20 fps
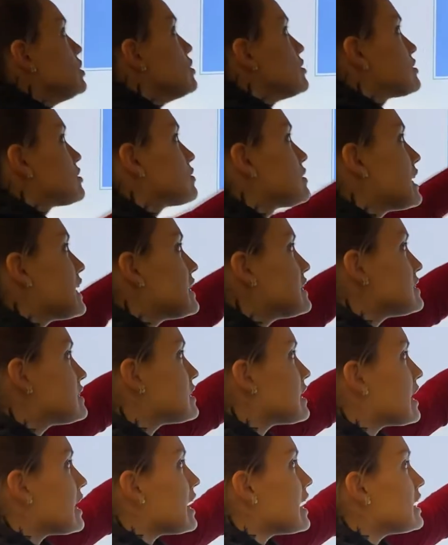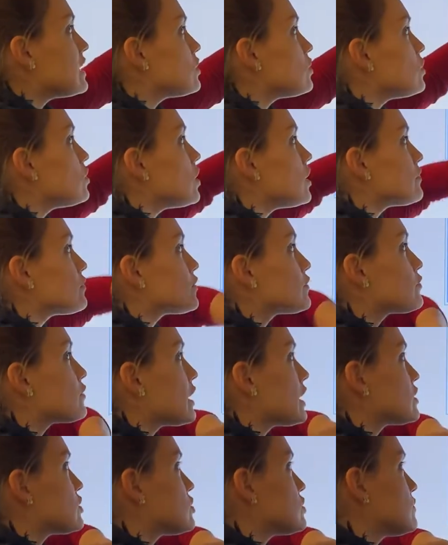So that is the angle of
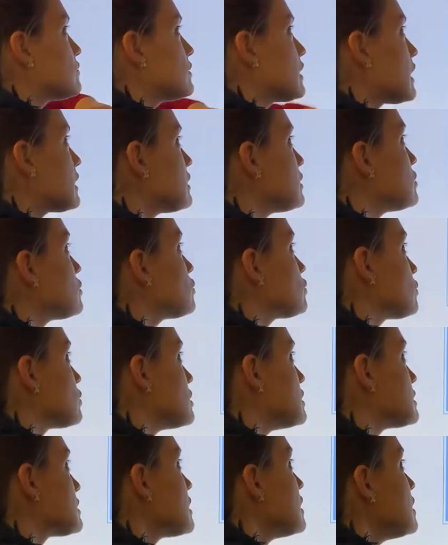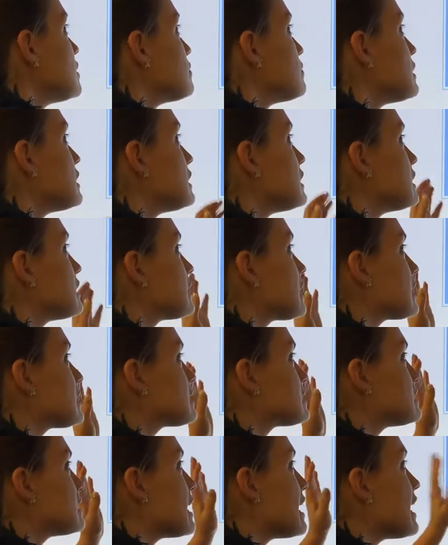refraction of 90 degrees, meaning that
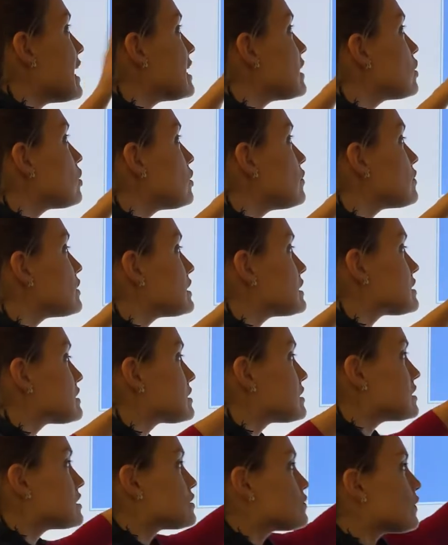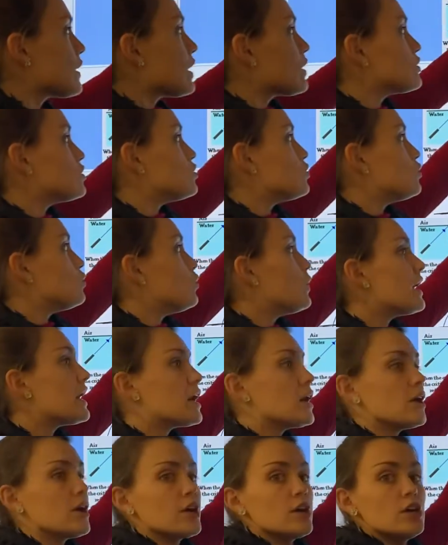is the angle of incidence value
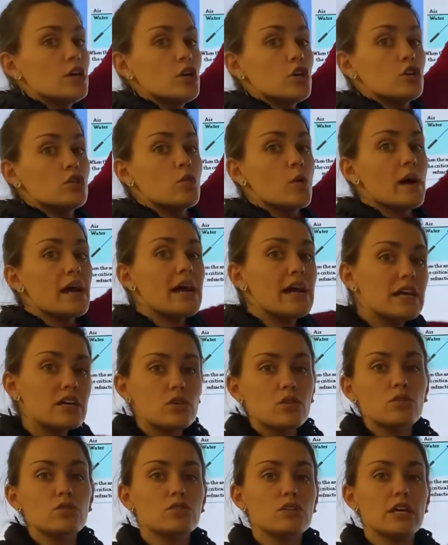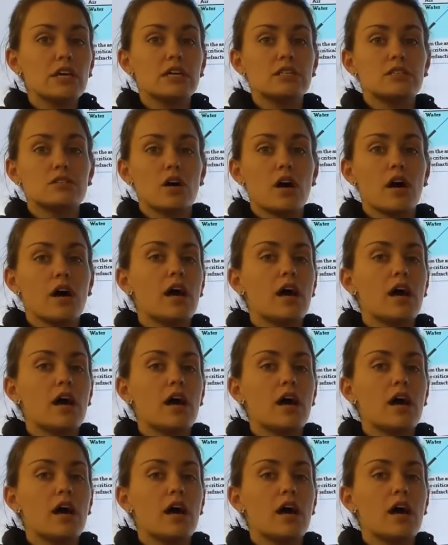where your angle is,